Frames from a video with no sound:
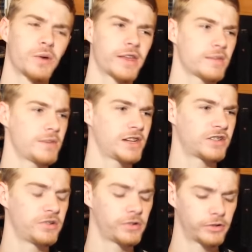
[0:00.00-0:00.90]
why they
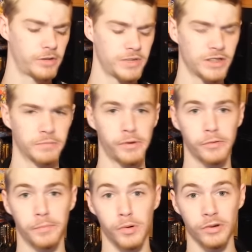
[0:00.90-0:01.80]
made two, though. I mean, they're
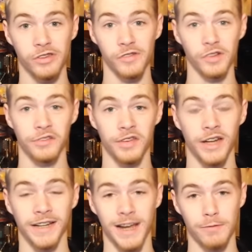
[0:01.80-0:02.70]
both ports of old
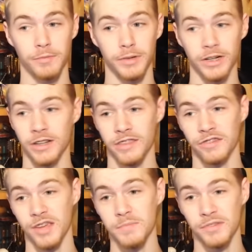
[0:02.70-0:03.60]
Sonic games put onto the
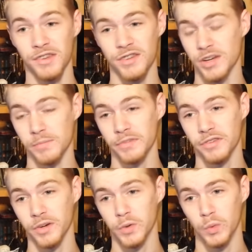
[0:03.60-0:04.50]
same system,
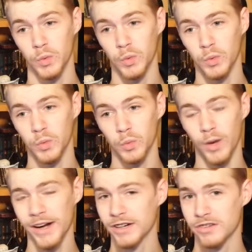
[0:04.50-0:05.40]
so
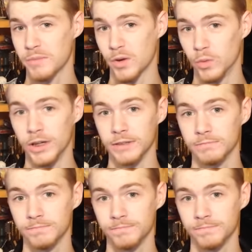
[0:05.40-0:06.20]
why not just make one?